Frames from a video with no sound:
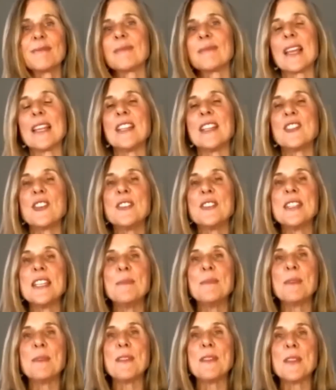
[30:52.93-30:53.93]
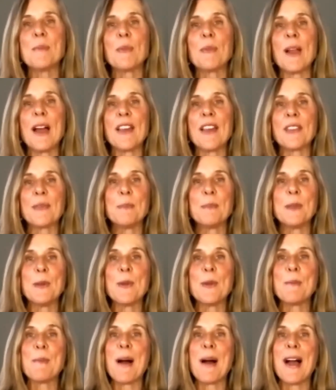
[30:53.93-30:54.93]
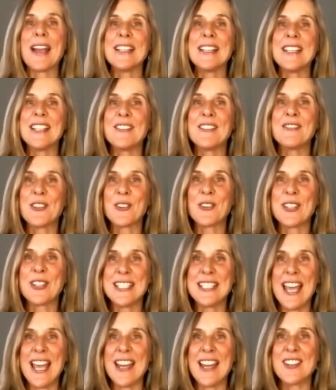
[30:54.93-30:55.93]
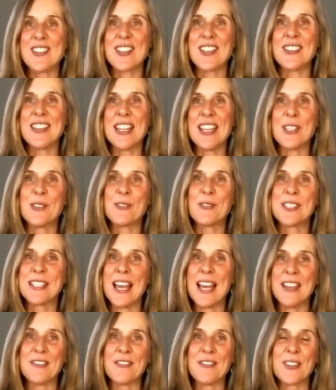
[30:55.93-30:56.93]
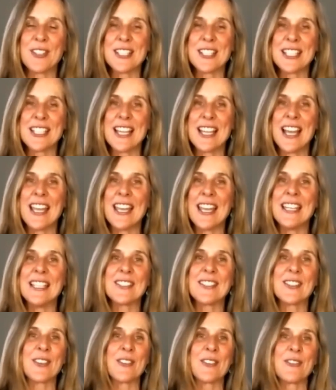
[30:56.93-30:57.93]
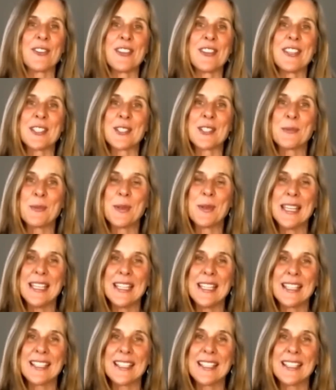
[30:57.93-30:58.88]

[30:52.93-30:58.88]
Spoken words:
And as you deepen the breath, be reminded of your intention that you've set for tonight or for this week,